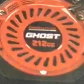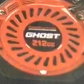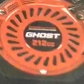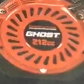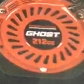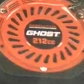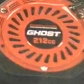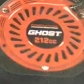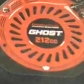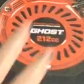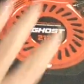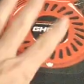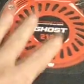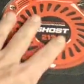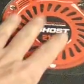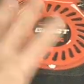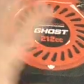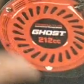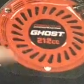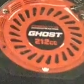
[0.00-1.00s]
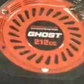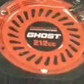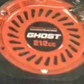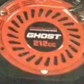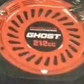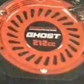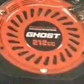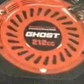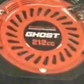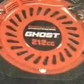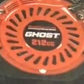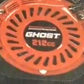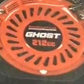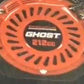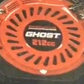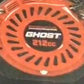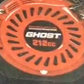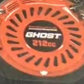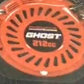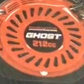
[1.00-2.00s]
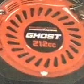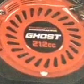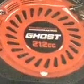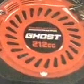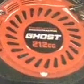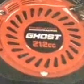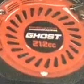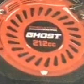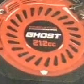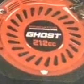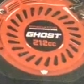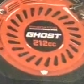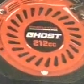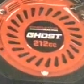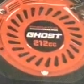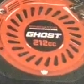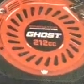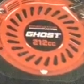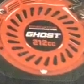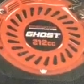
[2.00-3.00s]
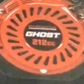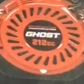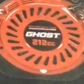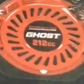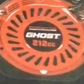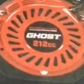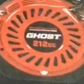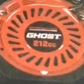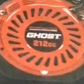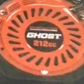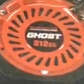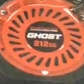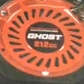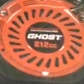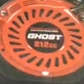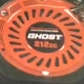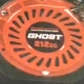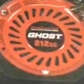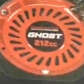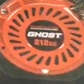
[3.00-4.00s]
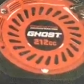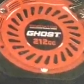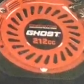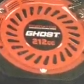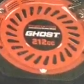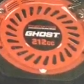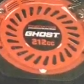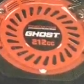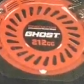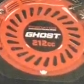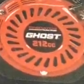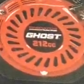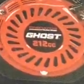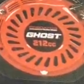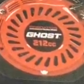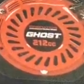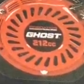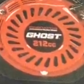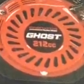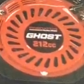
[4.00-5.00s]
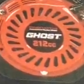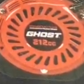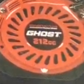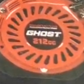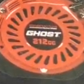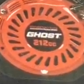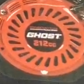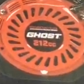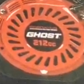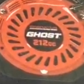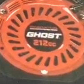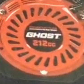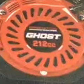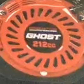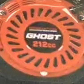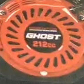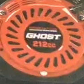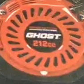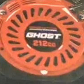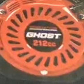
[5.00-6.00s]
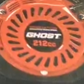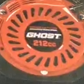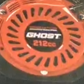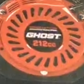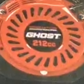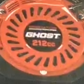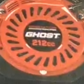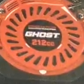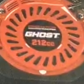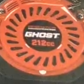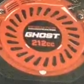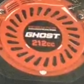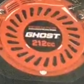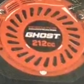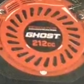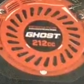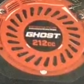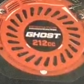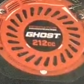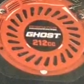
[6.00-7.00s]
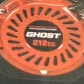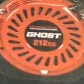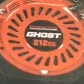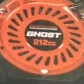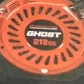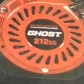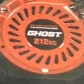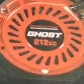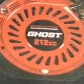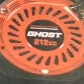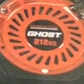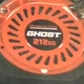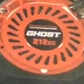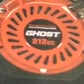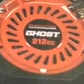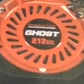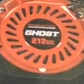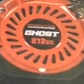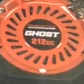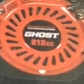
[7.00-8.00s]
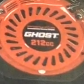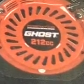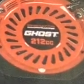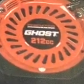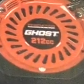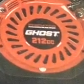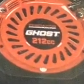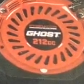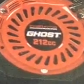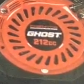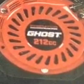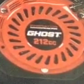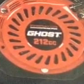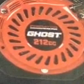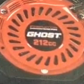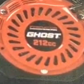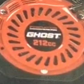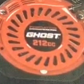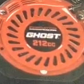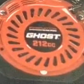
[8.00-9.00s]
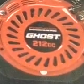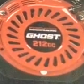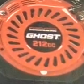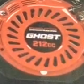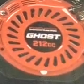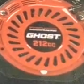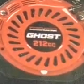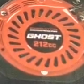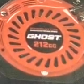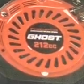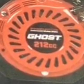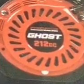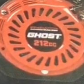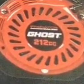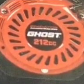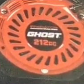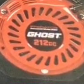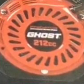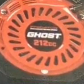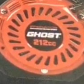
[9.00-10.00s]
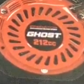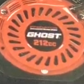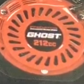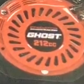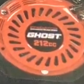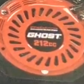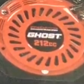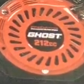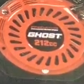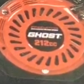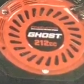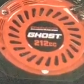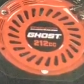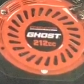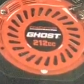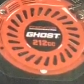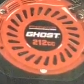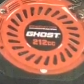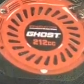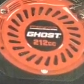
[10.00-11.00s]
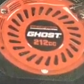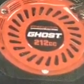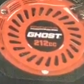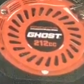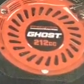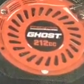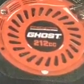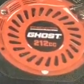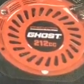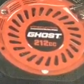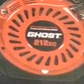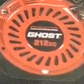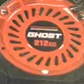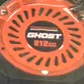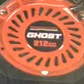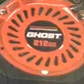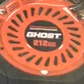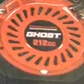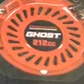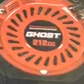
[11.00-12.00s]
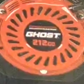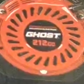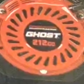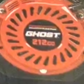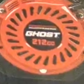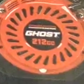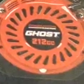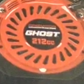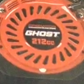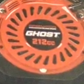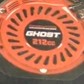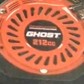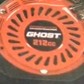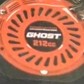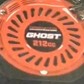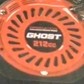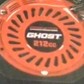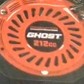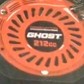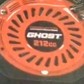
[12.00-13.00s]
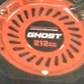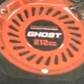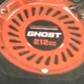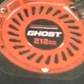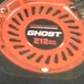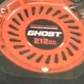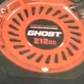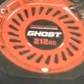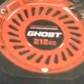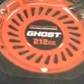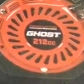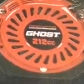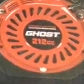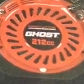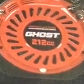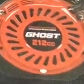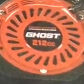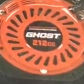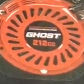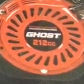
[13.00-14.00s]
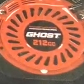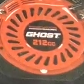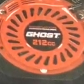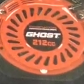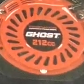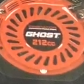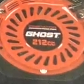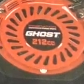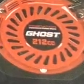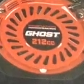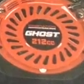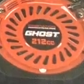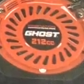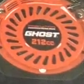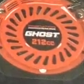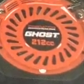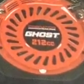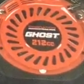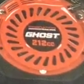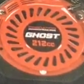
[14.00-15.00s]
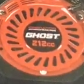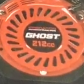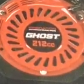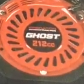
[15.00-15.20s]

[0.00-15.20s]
So the engine and the carburetor in this is in this box here from Harbor Freight. Harbor Freight does sell an accessory kit, but the kit I'm going to show you is from my buddies down at R L V,